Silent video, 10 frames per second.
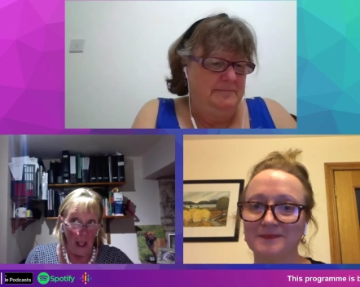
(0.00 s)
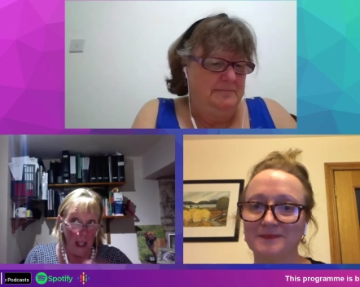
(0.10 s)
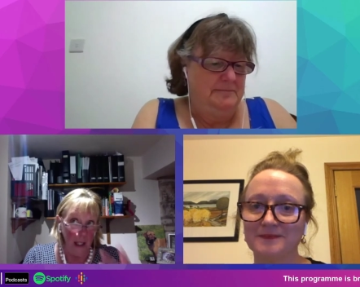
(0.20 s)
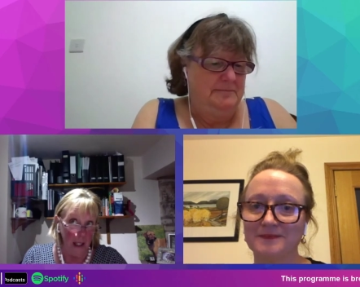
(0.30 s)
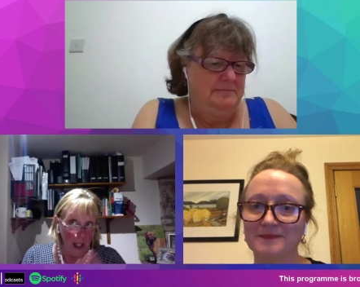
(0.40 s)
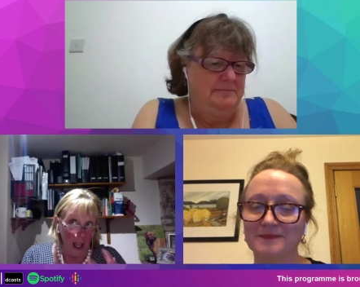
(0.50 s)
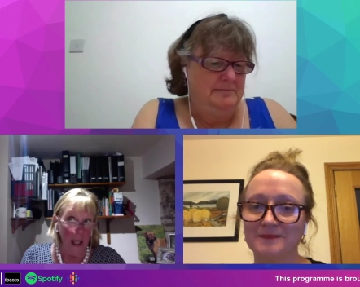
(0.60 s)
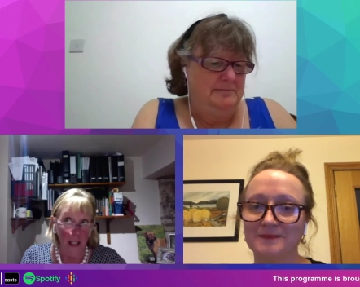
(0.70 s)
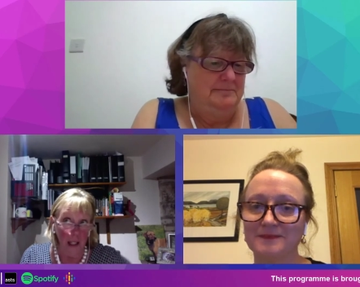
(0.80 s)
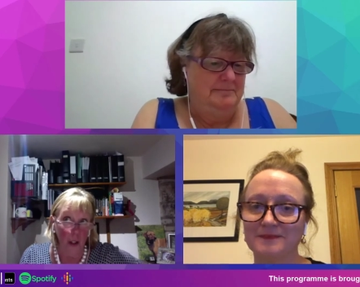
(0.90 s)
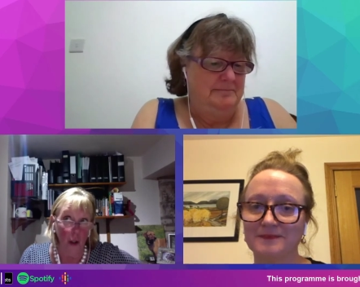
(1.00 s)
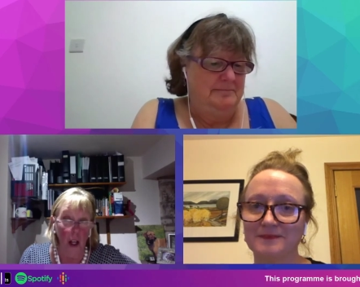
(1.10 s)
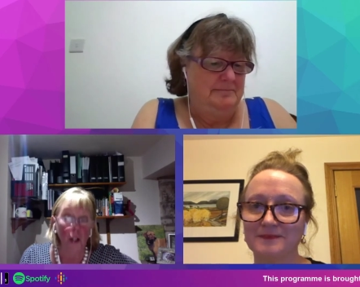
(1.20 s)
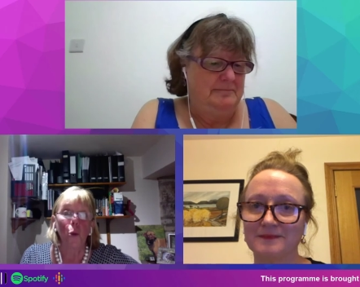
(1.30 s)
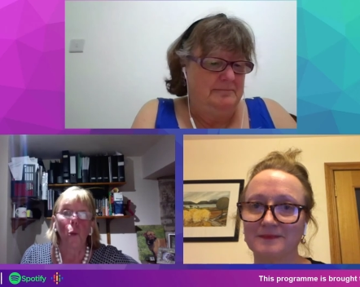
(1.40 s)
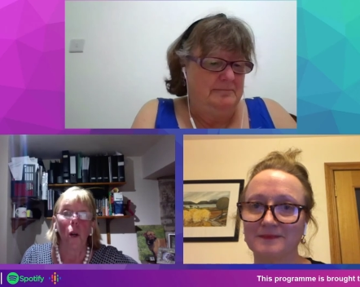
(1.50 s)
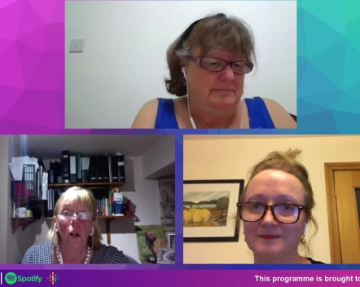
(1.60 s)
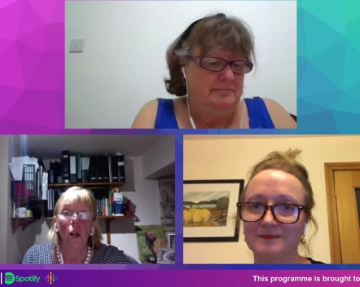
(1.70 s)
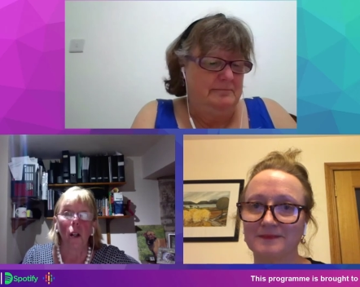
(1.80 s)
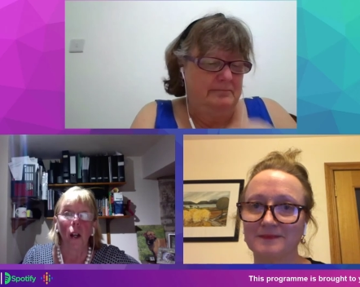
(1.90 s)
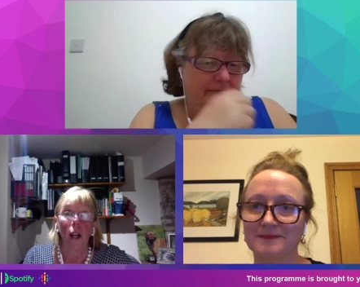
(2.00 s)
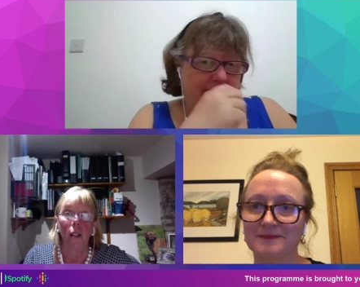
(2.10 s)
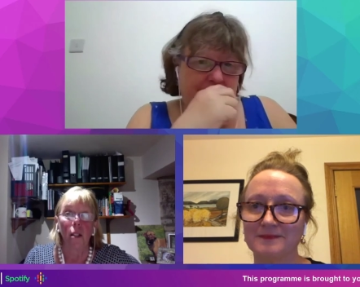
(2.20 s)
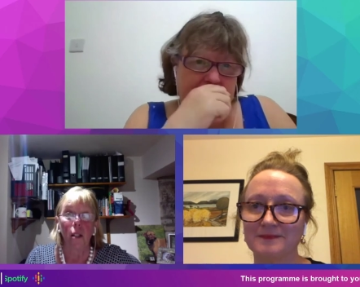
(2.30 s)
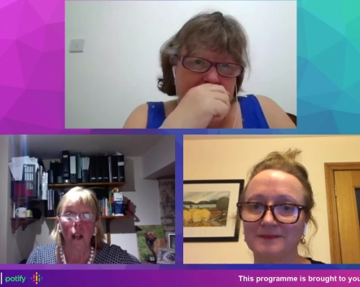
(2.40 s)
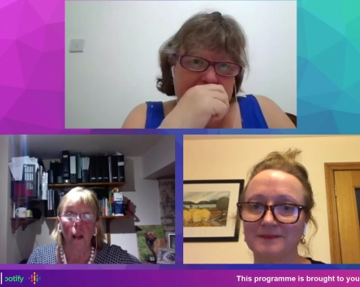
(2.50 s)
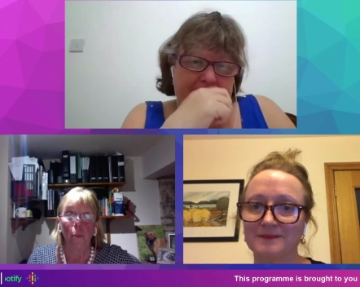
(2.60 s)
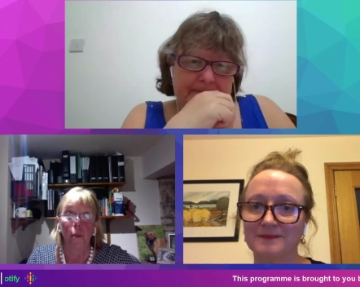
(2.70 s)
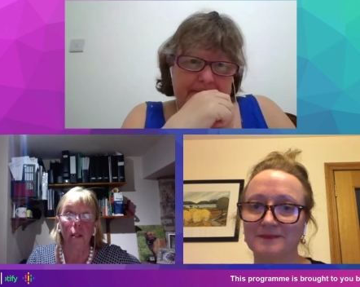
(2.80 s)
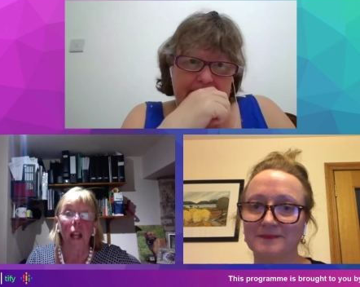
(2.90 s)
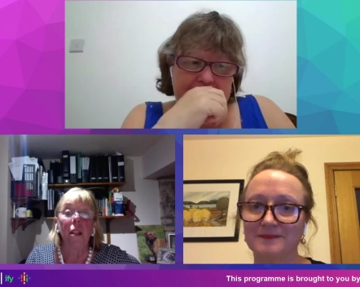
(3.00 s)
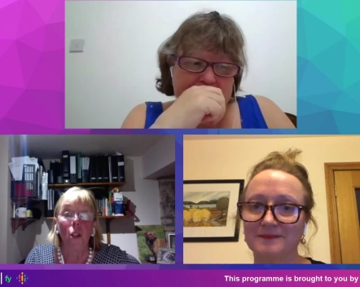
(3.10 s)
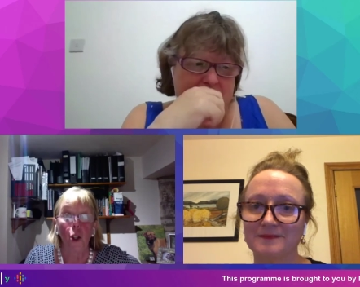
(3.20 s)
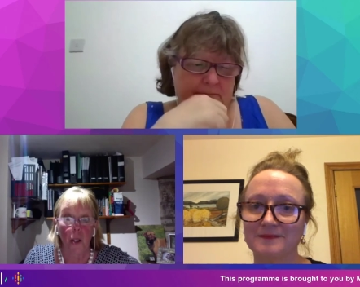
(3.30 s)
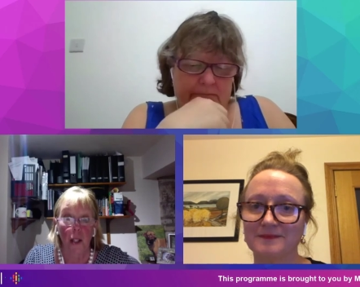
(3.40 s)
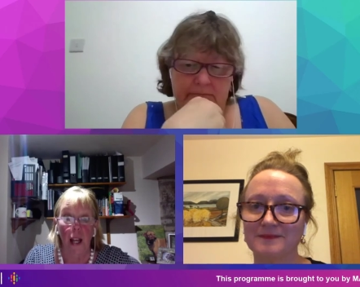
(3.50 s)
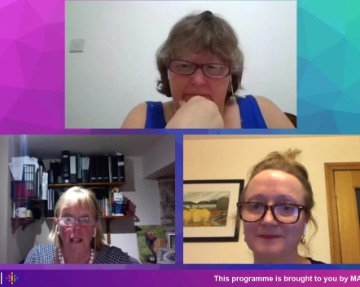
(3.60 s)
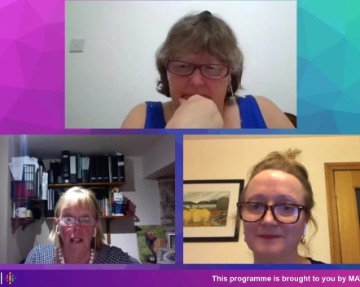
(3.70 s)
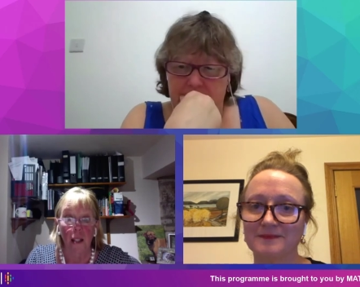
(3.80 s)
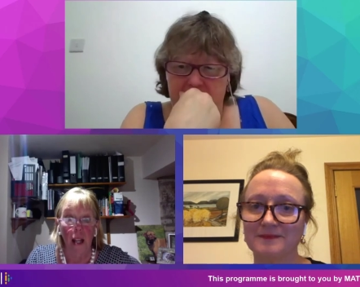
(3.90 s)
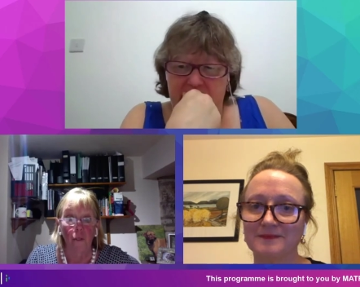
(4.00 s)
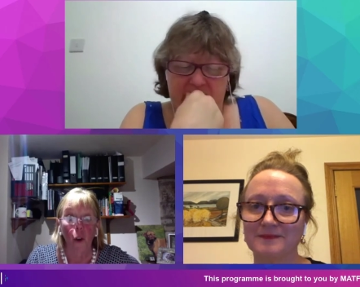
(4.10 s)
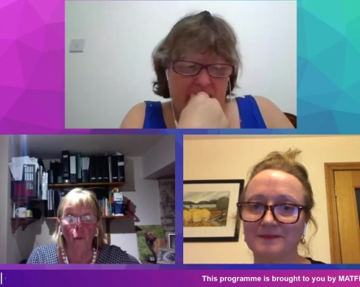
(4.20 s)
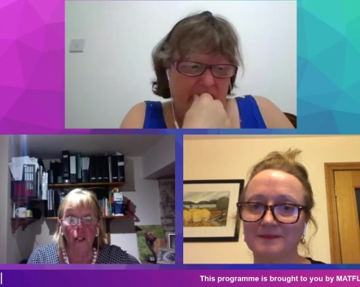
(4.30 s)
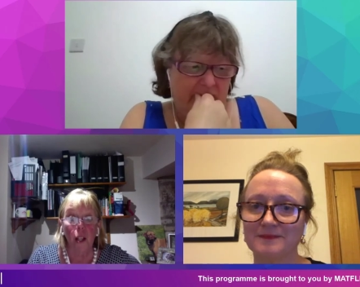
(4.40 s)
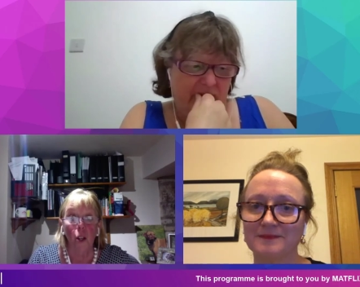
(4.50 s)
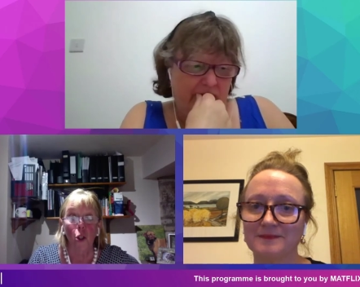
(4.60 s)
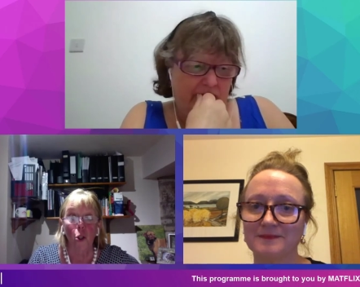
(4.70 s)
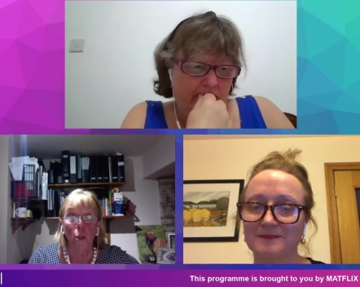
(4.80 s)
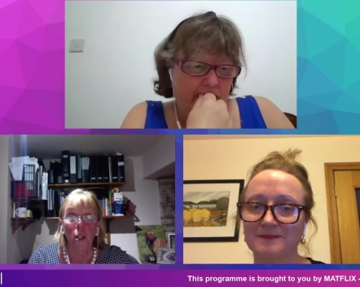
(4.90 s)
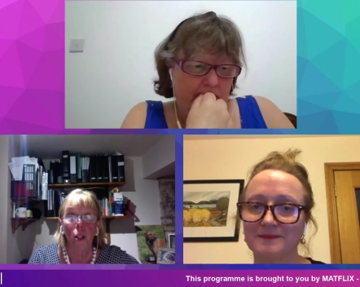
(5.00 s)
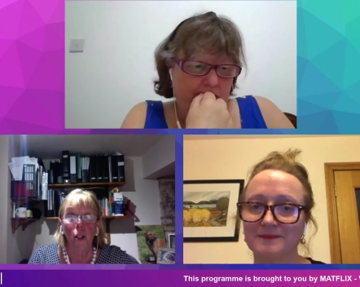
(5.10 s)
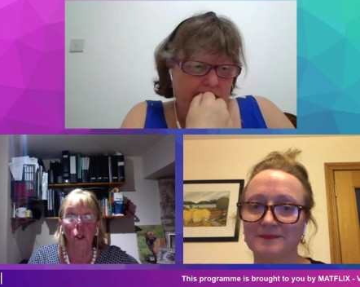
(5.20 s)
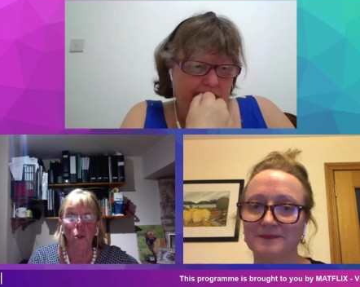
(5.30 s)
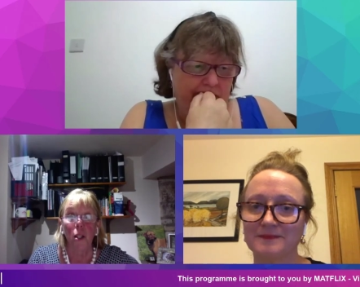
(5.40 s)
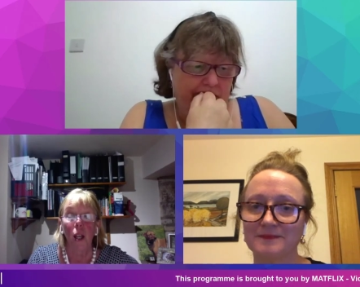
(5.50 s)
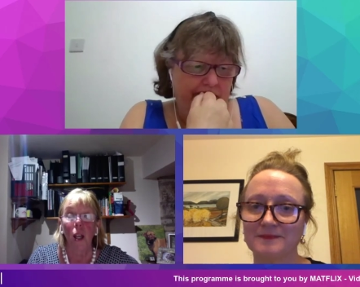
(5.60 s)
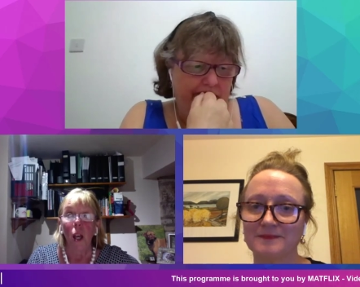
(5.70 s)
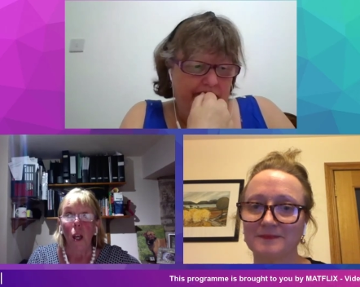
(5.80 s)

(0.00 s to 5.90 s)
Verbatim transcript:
Speaker 1: instigators trying to work and present the new standards and have conversations with CQC.